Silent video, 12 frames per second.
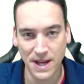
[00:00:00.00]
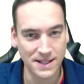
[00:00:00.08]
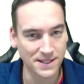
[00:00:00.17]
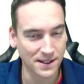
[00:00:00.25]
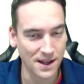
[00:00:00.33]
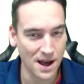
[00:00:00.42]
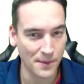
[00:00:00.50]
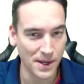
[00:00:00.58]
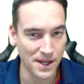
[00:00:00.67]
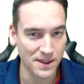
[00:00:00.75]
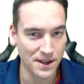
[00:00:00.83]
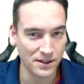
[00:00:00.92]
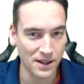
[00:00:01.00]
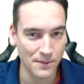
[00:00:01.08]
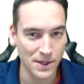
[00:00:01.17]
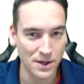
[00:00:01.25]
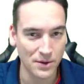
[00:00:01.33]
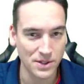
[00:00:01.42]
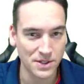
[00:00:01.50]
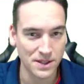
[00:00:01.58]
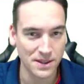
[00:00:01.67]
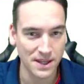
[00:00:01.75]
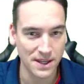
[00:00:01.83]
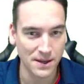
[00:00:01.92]
toss a comment in there, let me know what you
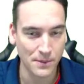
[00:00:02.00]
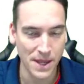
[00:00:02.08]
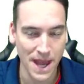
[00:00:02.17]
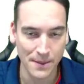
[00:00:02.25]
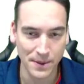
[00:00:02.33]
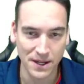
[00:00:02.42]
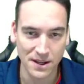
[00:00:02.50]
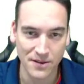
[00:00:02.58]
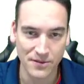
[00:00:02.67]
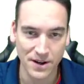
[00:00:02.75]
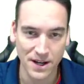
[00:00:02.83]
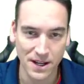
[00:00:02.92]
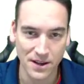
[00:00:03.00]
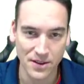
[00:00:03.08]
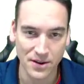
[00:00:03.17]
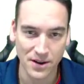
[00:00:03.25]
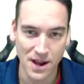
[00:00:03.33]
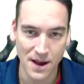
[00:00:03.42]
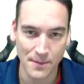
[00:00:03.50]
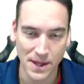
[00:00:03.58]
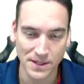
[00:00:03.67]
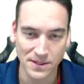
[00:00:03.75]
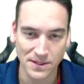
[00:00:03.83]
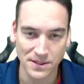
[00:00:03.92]
think. I'd be happy to cover any other
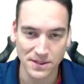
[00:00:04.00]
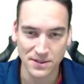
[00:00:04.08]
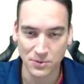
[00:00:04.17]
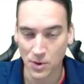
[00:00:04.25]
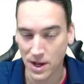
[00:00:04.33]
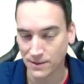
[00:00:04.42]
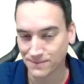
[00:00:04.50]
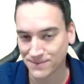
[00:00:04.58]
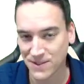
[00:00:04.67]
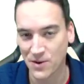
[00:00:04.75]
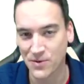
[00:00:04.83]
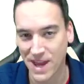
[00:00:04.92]
comments as well. So